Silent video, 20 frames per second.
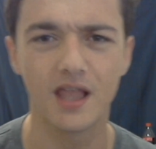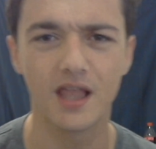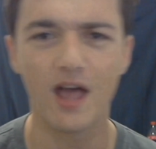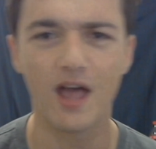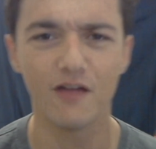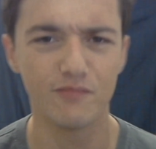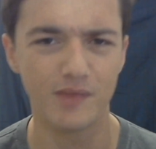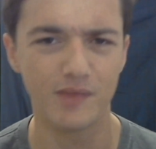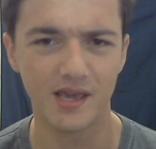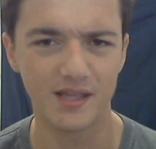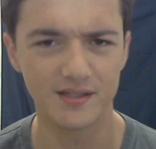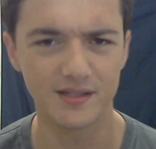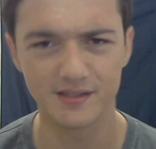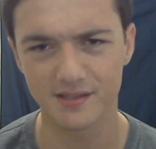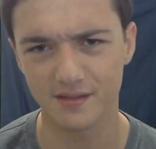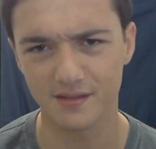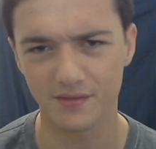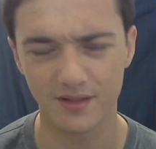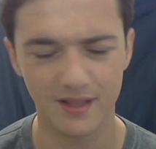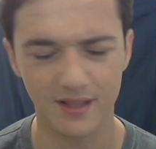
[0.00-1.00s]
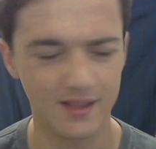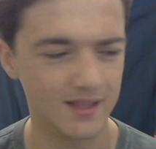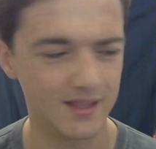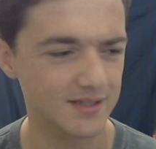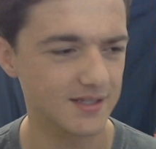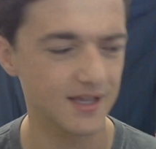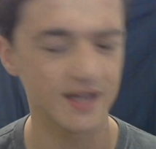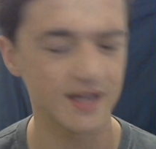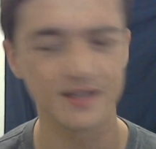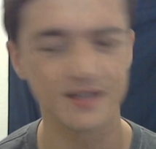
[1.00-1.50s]
live bands and stuff like that.
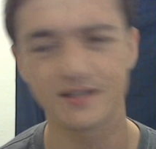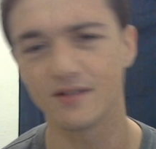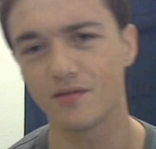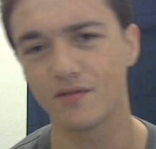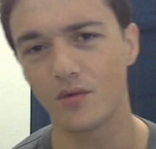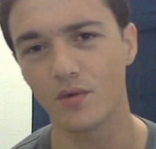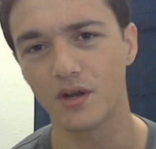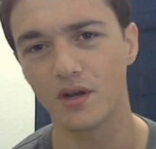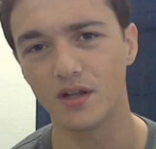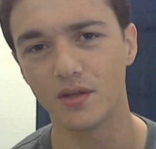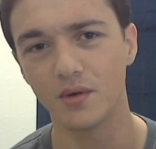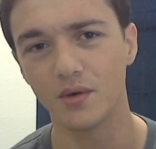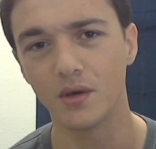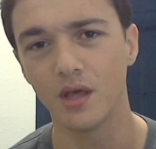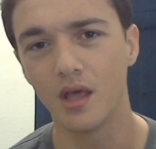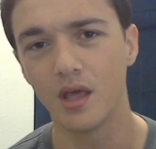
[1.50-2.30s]
That's the kind of stuff I want to do.